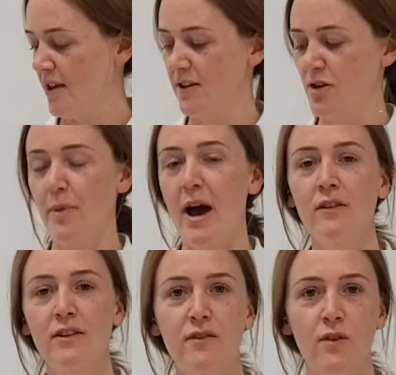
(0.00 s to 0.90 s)
Your
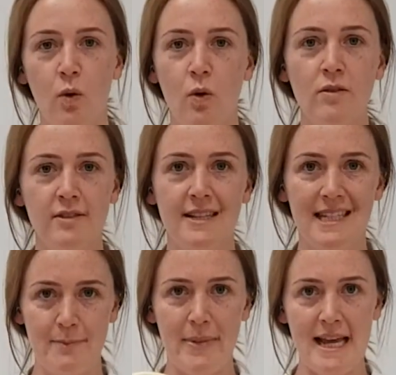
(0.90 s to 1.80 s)
pelvic floor sits at the
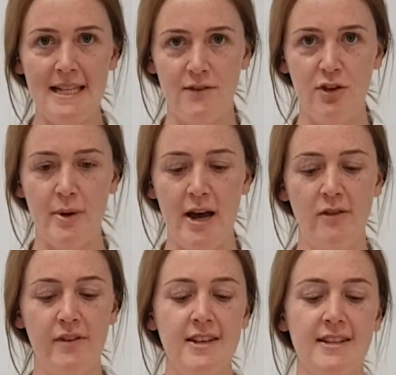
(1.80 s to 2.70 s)
base of your pelvis.